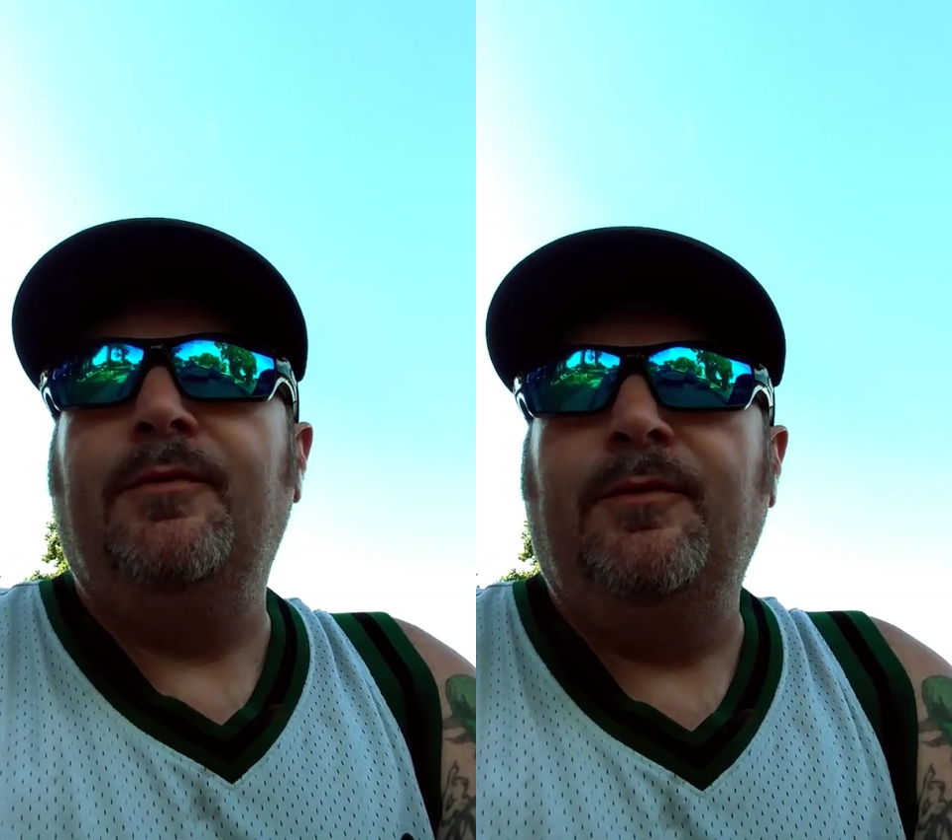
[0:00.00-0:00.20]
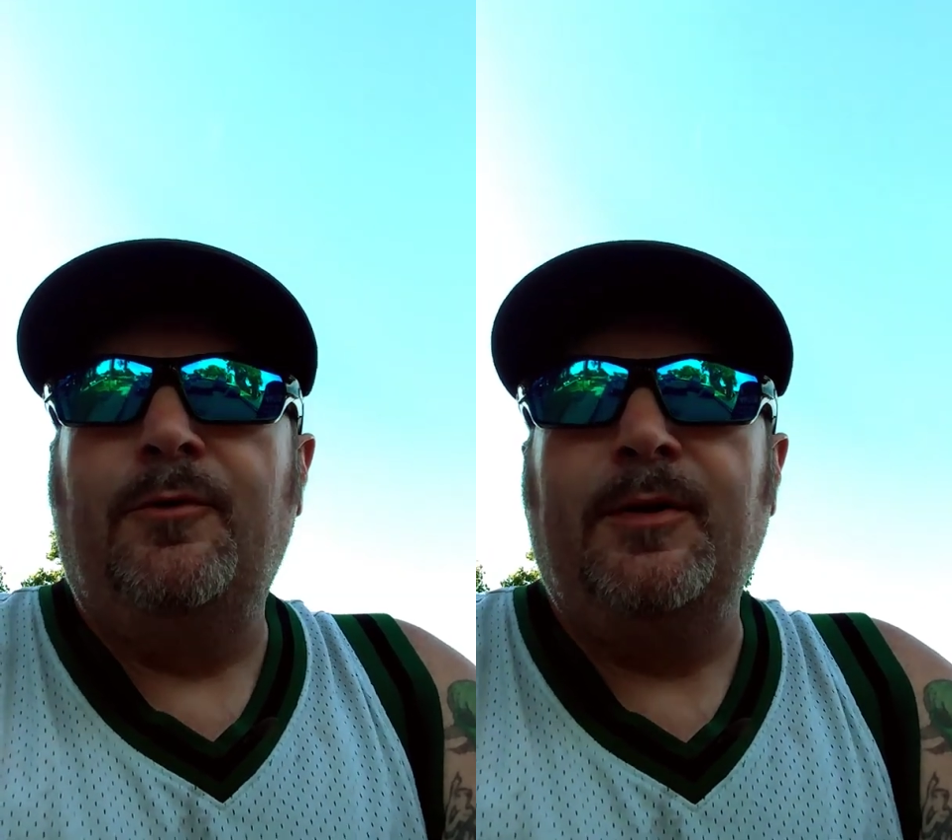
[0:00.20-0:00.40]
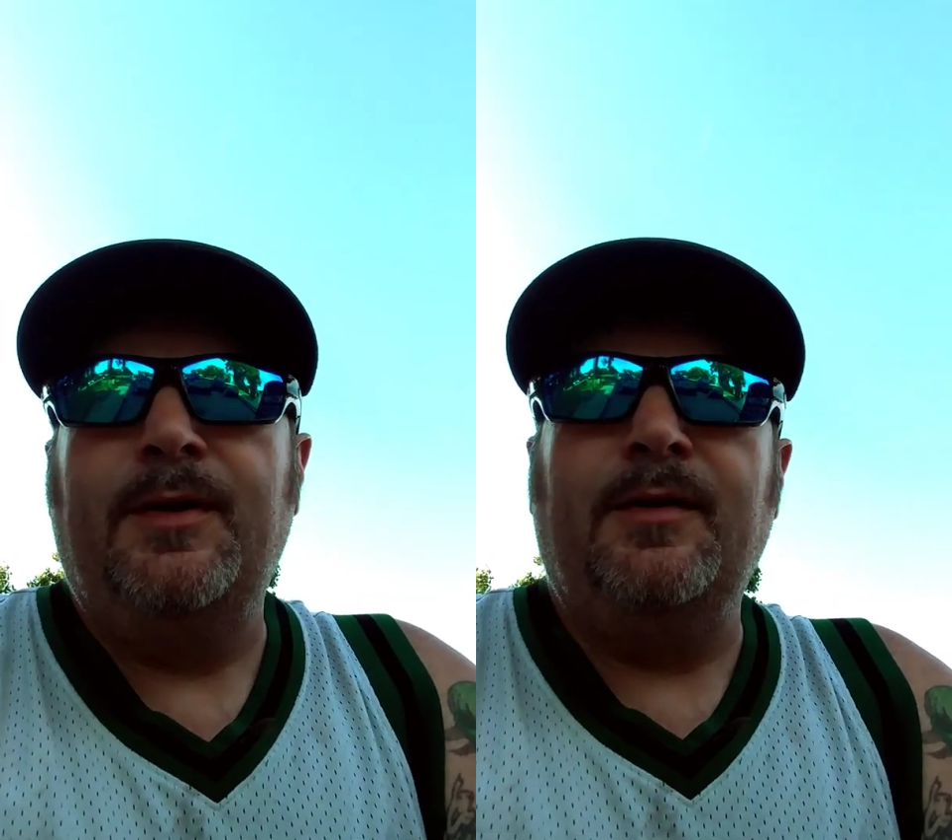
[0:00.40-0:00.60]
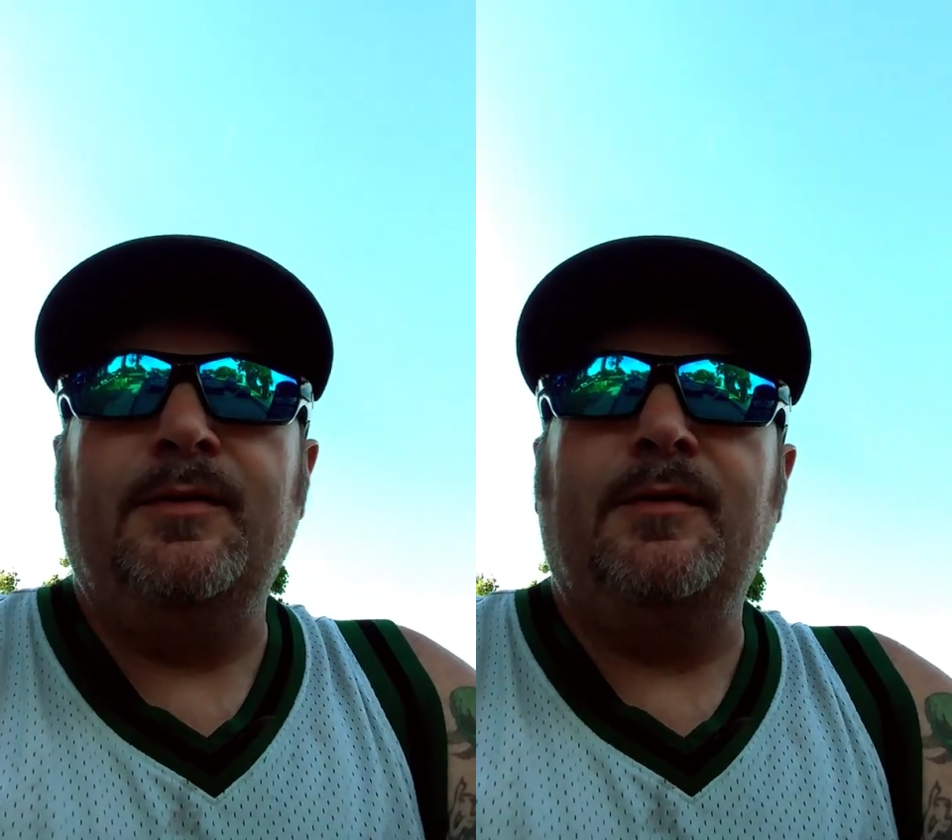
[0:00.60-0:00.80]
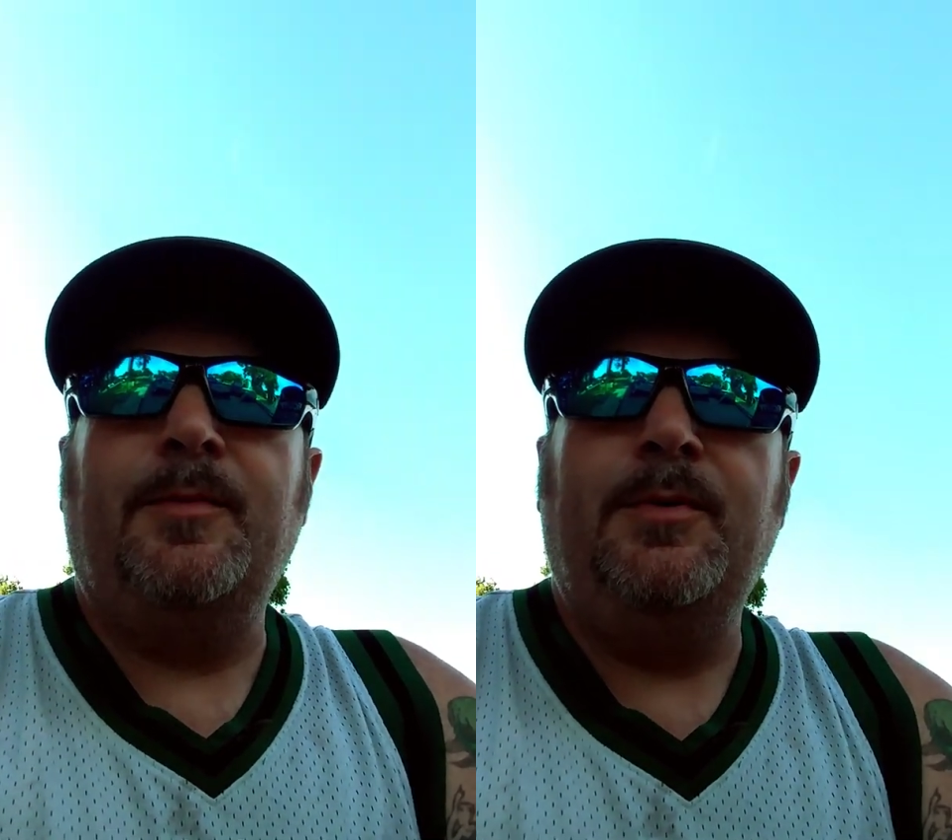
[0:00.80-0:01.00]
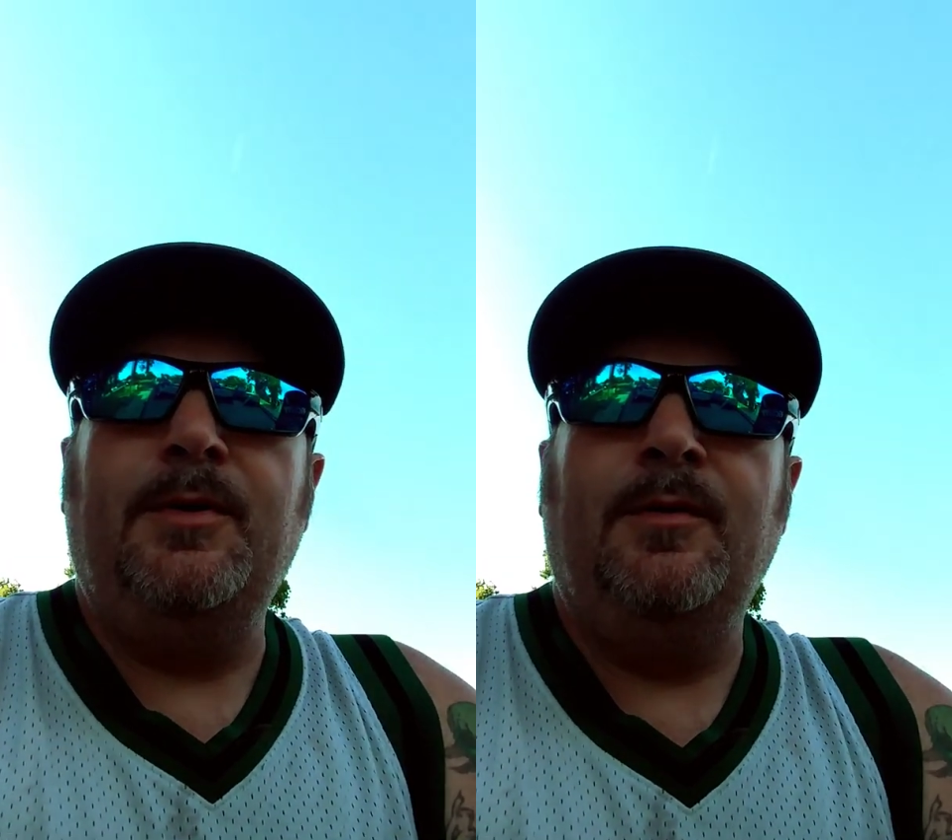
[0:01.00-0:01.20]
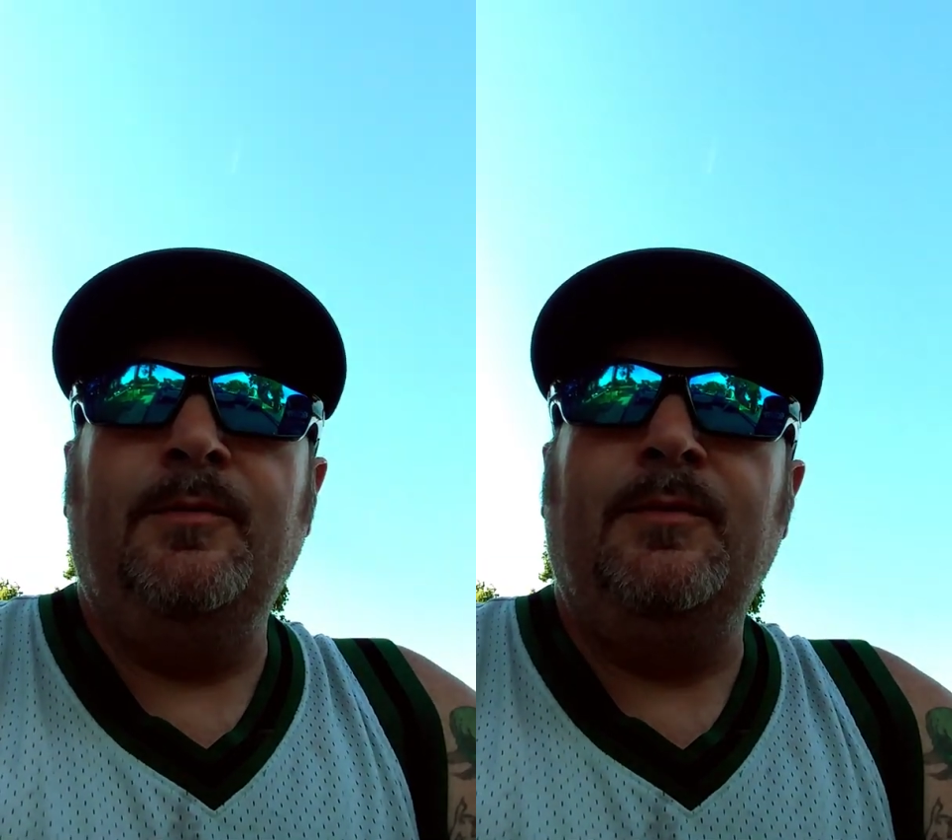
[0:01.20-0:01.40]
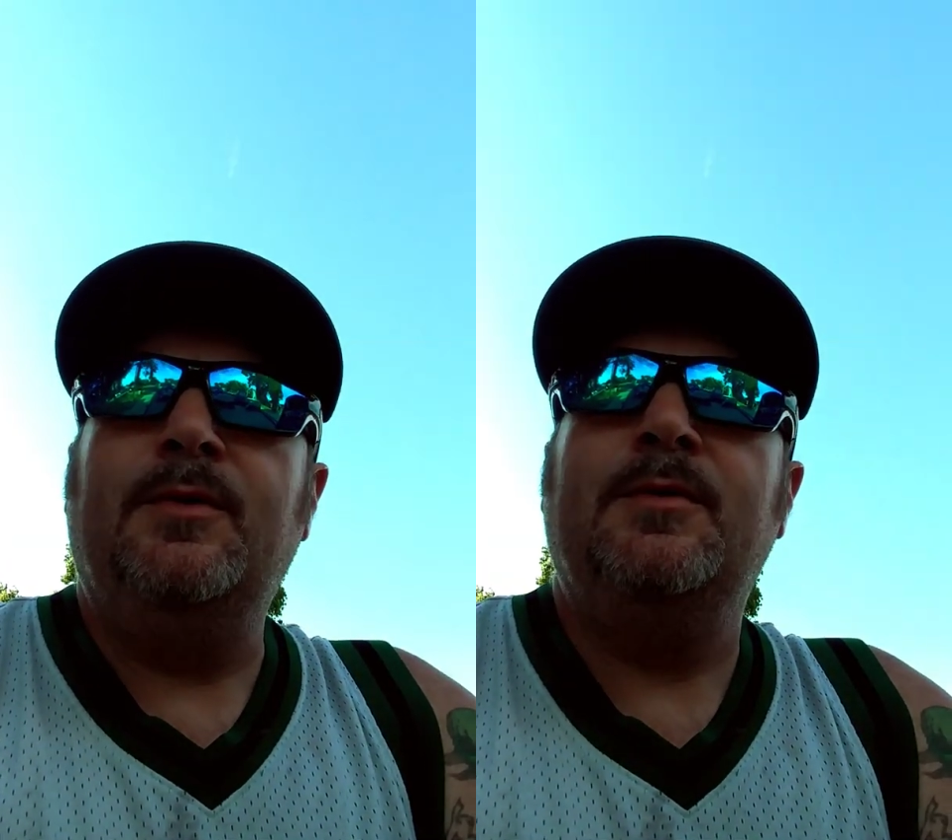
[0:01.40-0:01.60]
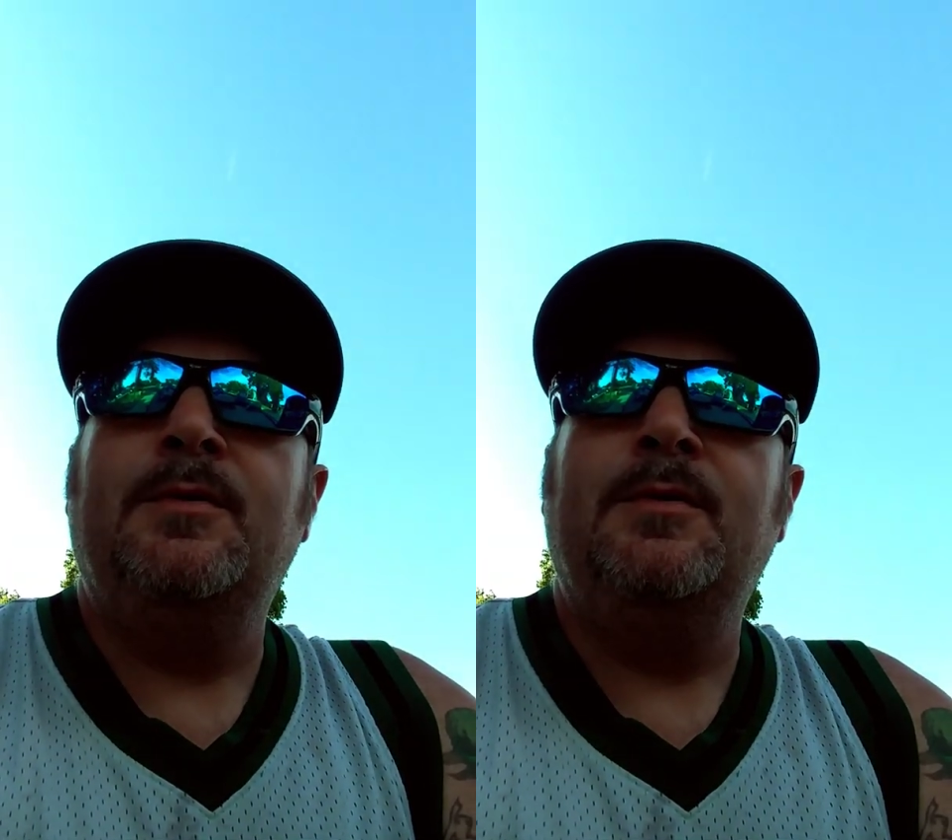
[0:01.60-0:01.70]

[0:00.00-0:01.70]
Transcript: RPMs,